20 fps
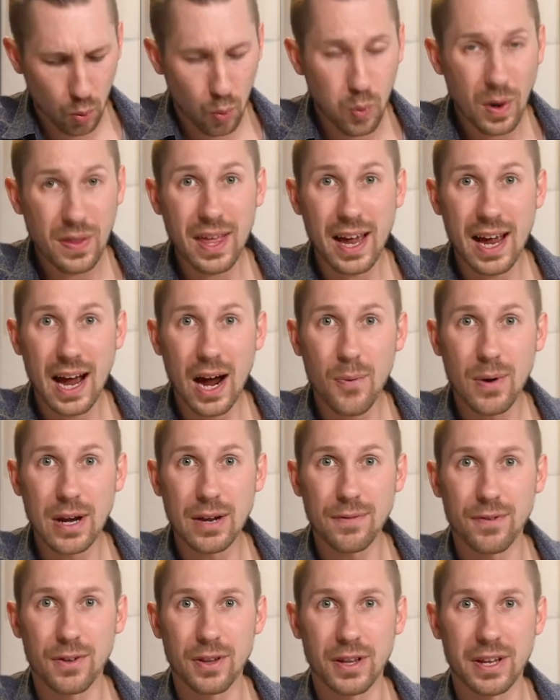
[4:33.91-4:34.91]
When they are
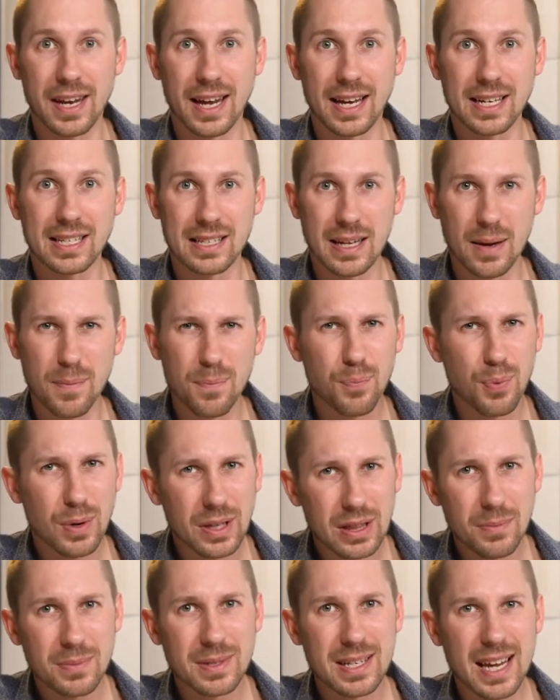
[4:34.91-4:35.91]
ready for the next step,
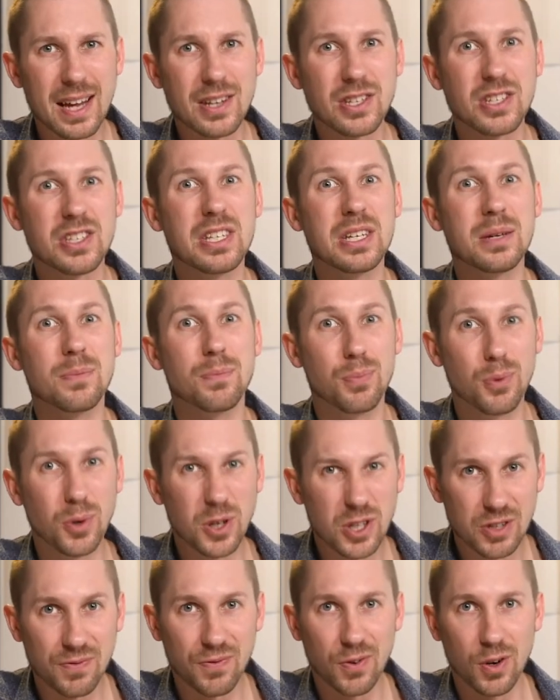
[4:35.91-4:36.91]
bring them down to the
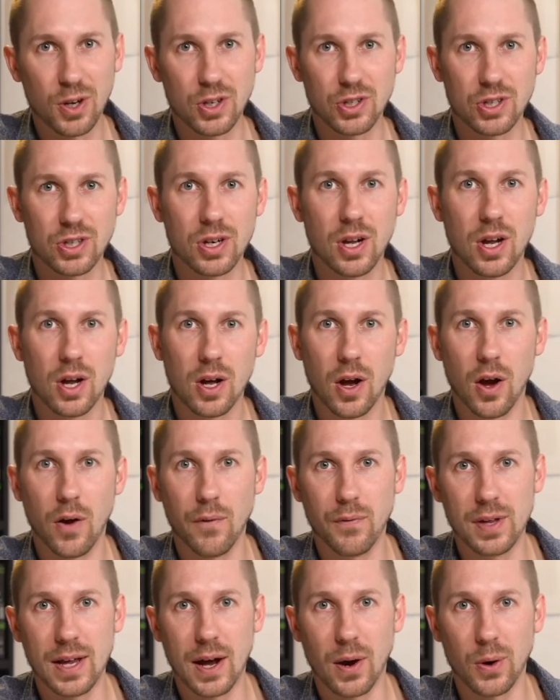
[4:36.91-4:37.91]
abridged version
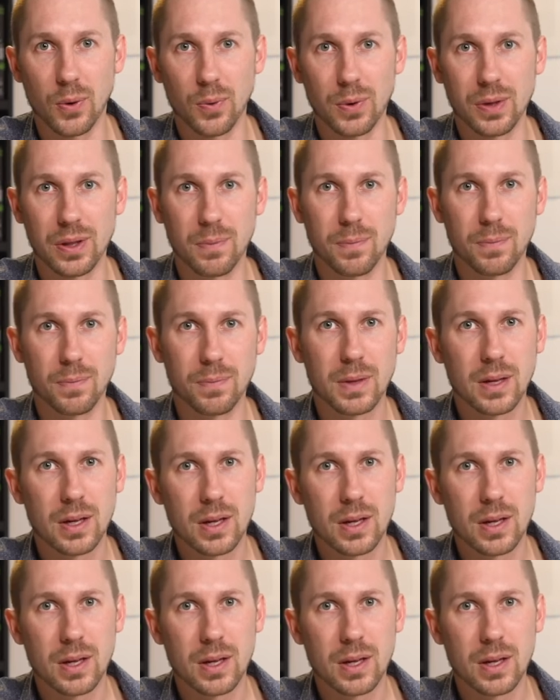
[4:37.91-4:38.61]
of the algorithm.